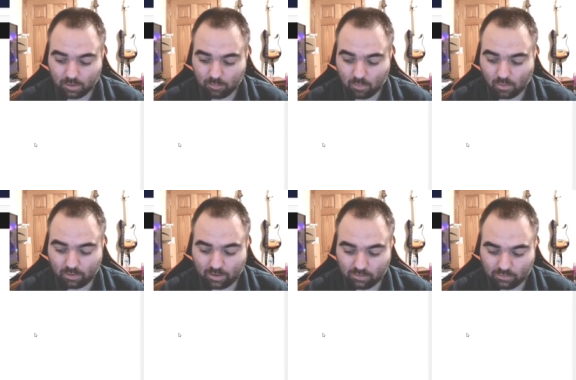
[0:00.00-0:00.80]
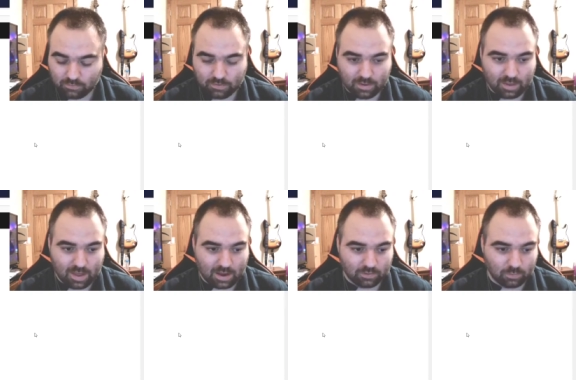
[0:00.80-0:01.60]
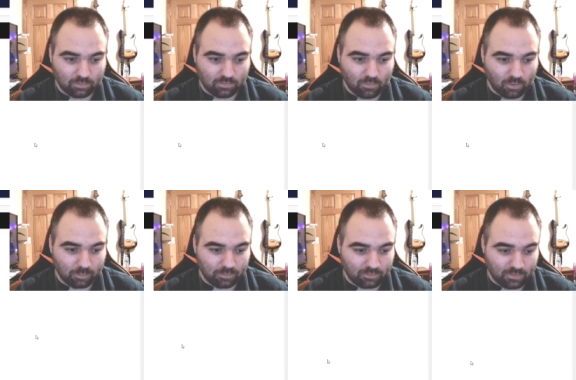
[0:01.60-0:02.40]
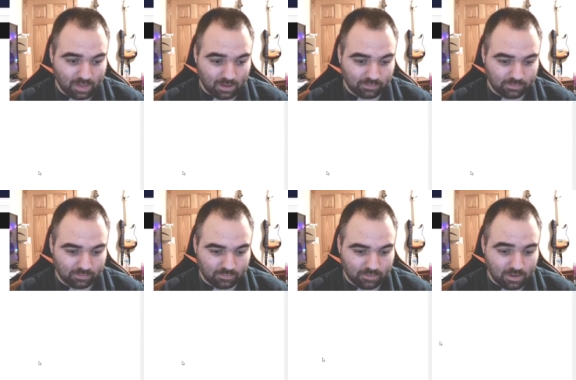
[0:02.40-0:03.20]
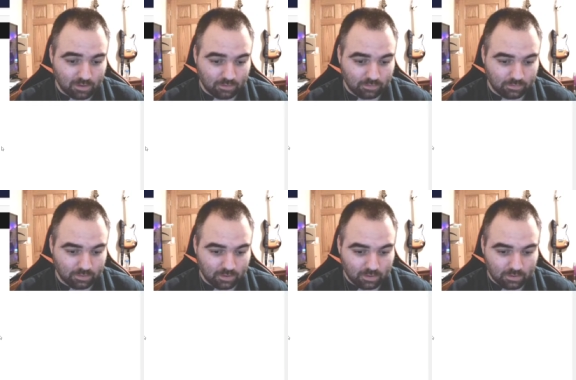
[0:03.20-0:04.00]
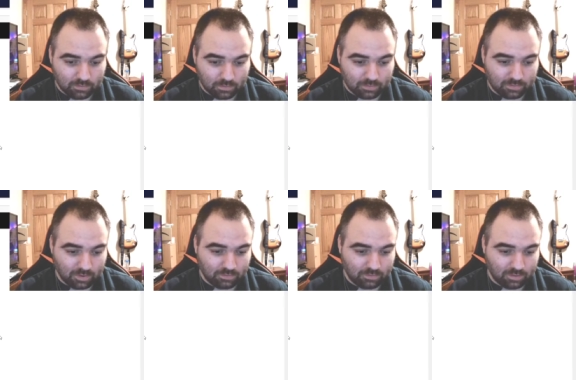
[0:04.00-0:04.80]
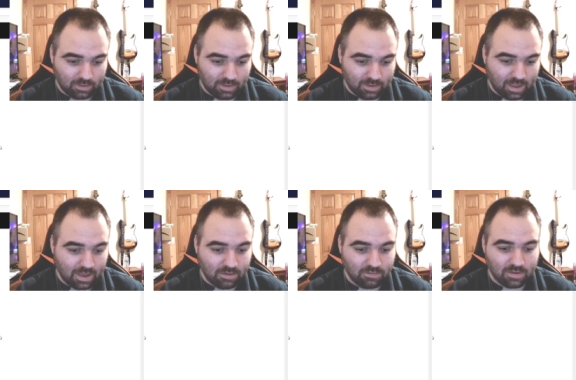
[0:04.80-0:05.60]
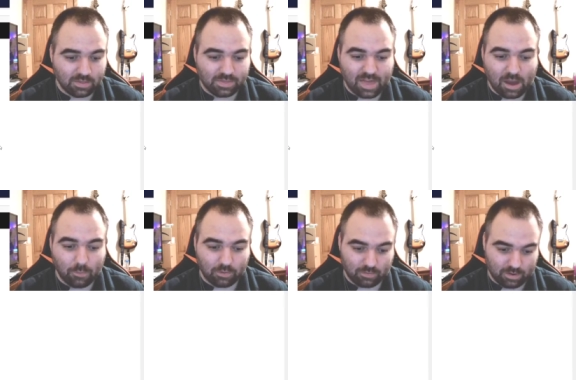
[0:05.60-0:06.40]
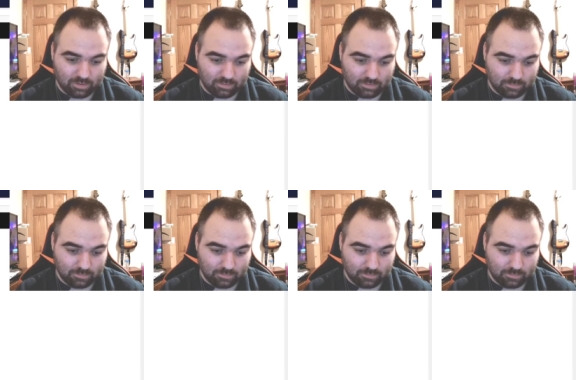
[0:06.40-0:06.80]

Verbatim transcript: more interesting actual forms for thousands of years, so essentially he can't even get that one right.